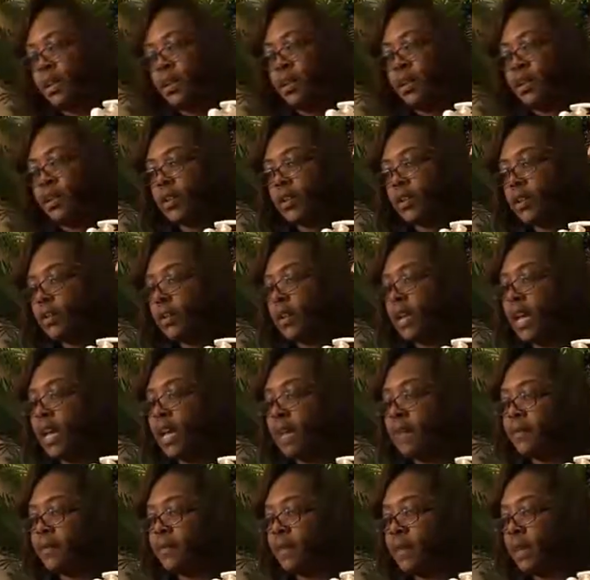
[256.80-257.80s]
You also
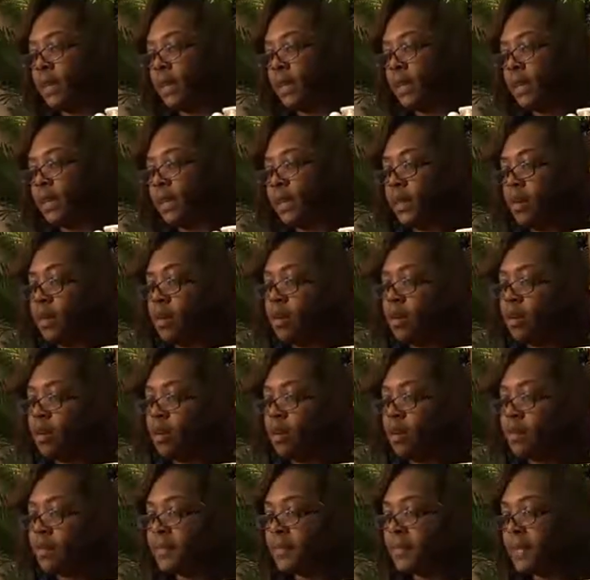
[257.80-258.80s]
have the
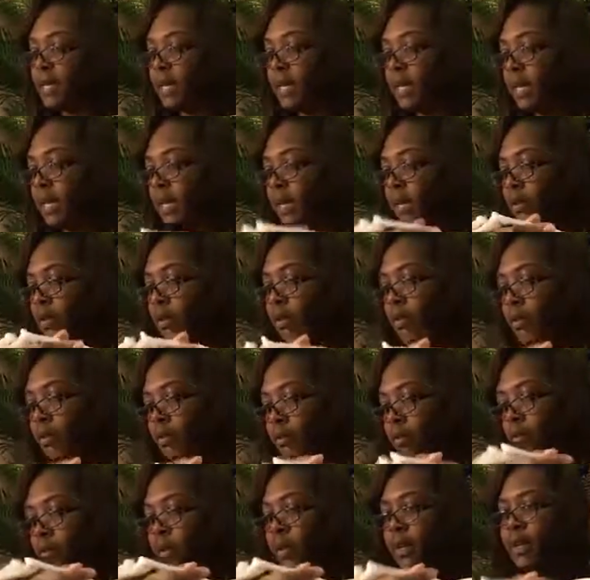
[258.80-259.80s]
arms, the
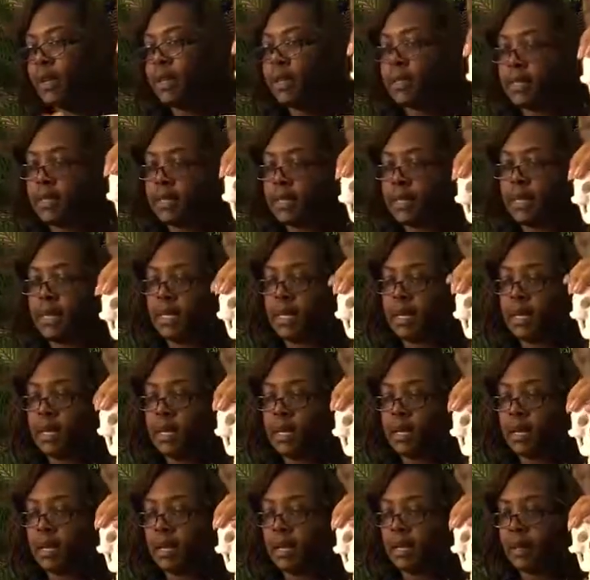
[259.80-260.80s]
humerus,
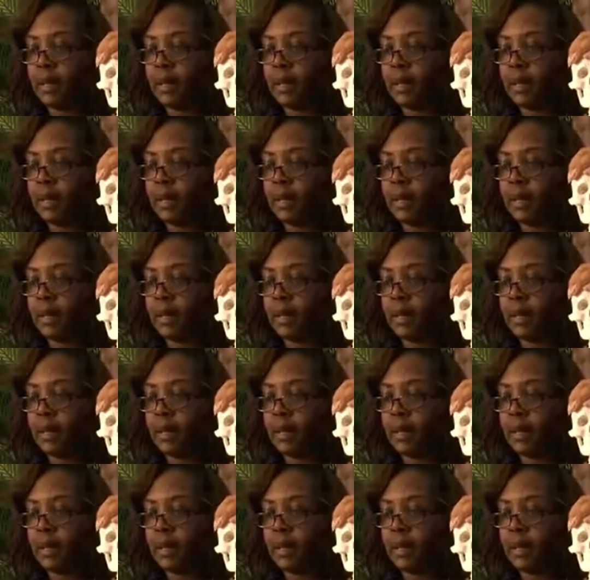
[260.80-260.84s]
the